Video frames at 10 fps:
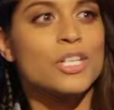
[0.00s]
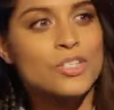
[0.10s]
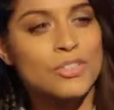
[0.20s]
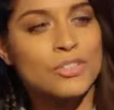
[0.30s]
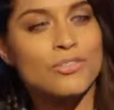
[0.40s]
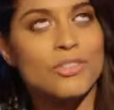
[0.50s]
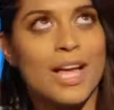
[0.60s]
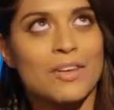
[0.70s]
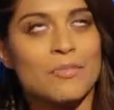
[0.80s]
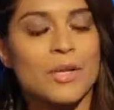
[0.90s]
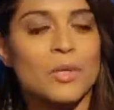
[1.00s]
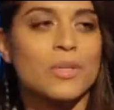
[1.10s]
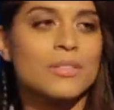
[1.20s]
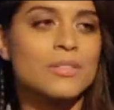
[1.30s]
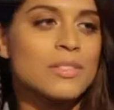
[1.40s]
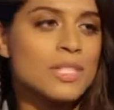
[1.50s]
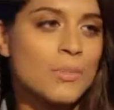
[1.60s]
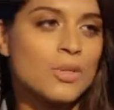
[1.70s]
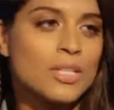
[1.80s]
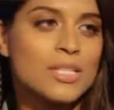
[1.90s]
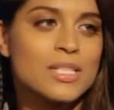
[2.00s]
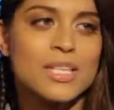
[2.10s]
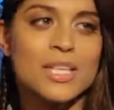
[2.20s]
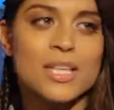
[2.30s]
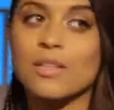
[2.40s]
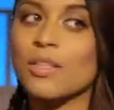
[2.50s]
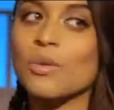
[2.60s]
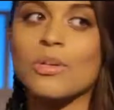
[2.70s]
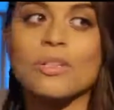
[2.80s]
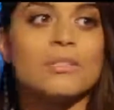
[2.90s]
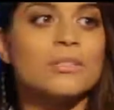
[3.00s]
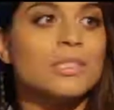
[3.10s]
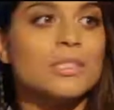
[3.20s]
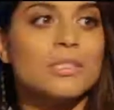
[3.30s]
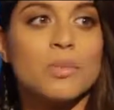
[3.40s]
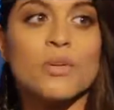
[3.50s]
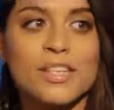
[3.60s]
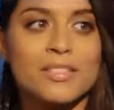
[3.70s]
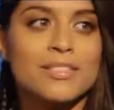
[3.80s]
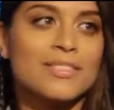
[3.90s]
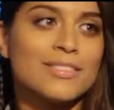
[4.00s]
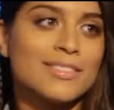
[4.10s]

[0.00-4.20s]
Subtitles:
traditional, for lack of a better word, celebrities, they were perfect.